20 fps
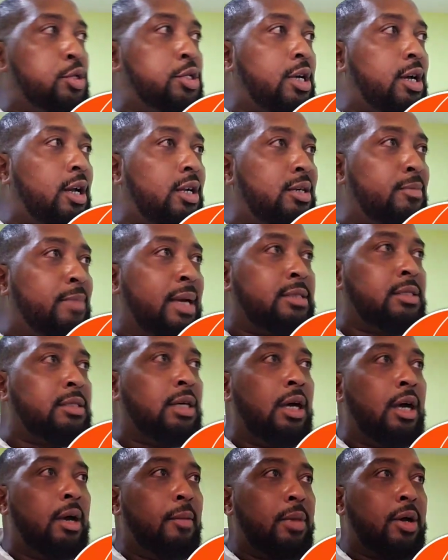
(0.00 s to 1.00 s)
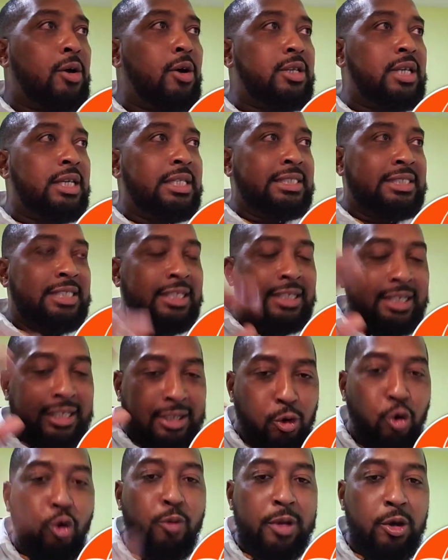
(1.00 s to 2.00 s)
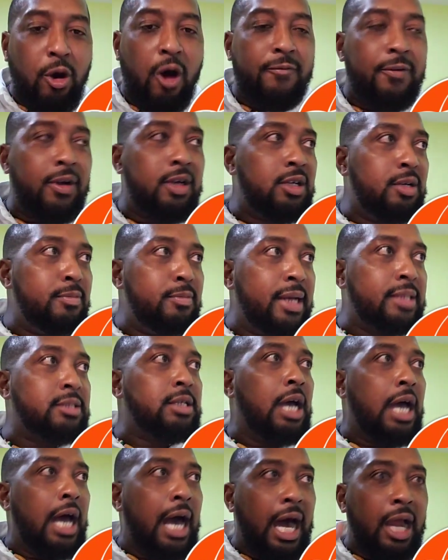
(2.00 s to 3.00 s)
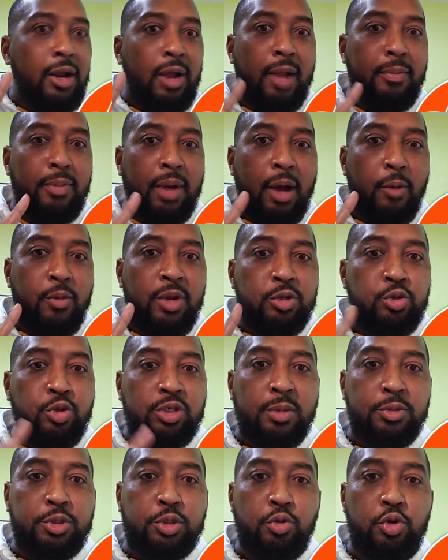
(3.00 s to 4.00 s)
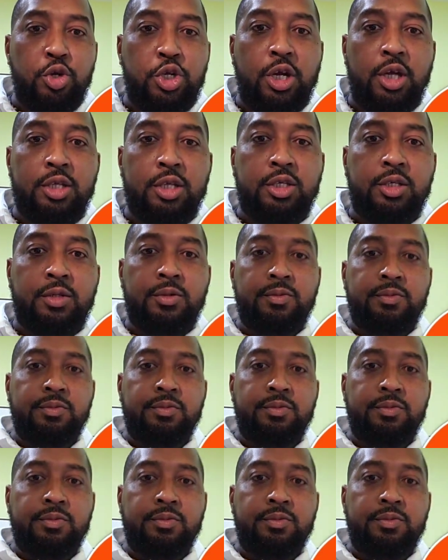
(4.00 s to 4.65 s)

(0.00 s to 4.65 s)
music a little bit, because to cool me off a little bit. And we'll do some solutions.